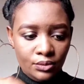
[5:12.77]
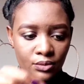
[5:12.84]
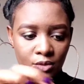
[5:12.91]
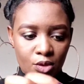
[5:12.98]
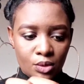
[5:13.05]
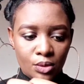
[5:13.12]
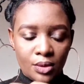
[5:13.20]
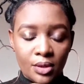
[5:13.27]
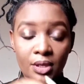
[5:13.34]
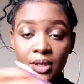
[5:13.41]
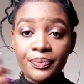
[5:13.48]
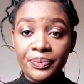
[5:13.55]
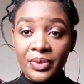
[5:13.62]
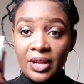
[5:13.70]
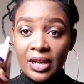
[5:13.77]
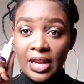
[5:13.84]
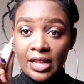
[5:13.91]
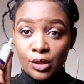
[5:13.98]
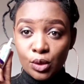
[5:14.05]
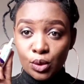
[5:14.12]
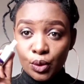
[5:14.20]
Sorry,
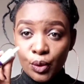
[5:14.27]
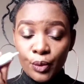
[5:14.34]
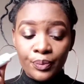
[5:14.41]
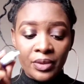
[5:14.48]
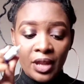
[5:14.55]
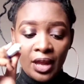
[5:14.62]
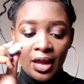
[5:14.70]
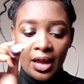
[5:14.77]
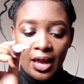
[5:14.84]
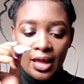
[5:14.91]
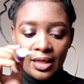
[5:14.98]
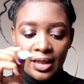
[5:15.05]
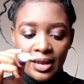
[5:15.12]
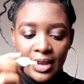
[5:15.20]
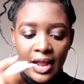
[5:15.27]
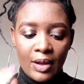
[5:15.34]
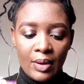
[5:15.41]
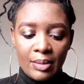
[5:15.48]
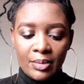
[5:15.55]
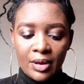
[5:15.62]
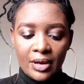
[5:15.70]
like so. And then now
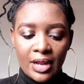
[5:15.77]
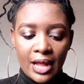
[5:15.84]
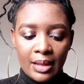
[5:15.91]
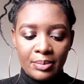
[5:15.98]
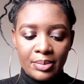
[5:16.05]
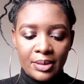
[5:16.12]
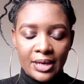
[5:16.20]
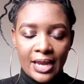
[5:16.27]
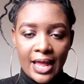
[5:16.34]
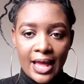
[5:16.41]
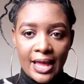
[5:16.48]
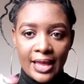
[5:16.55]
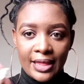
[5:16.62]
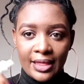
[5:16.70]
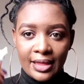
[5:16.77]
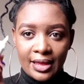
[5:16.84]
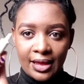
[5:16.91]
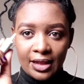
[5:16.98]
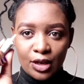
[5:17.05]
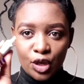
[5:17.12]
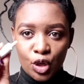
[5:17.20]
I'm gonna apply
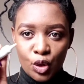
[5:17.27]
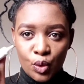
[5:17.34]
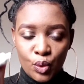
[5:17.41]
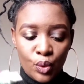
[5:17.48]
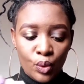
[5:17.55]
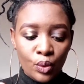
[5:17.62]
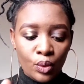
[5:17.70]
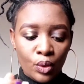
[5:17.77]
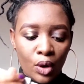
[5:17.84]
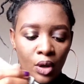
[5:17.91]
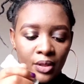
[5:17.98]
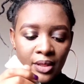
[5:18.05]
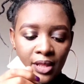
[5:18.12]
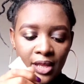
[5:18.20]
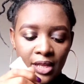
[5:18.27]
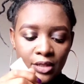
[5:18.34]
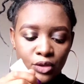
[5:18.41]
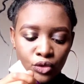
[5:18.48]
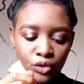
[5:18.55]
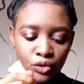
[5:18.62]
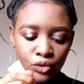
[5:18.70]
the glue on the
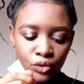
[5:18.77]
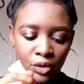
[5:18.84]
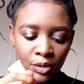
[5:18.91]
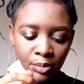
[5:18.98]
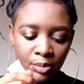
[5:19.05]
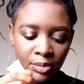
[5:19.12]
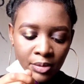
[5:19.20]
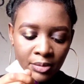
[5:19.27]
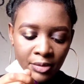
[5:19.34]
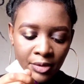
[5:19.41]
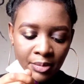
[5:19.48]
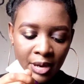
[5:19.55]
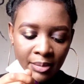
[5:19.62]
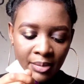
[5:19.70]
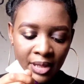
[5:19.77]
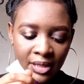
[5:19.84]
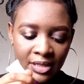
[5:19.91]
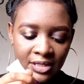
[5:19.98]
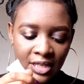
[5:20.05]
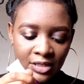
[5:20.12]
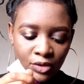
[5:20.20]
strip. Remember,
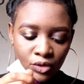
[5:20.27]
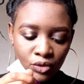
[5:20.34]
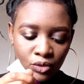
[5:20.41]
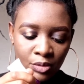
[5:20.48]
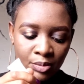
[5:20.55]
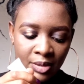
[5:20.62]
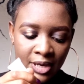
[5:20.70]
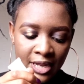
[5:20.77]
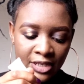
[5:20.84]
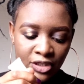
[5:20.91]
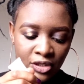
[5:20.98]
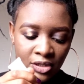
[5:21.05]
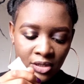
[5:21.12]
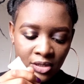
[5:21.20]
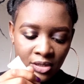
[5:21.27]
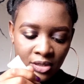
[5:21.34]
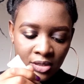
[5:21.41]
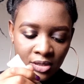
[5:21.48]
these are strip lashes.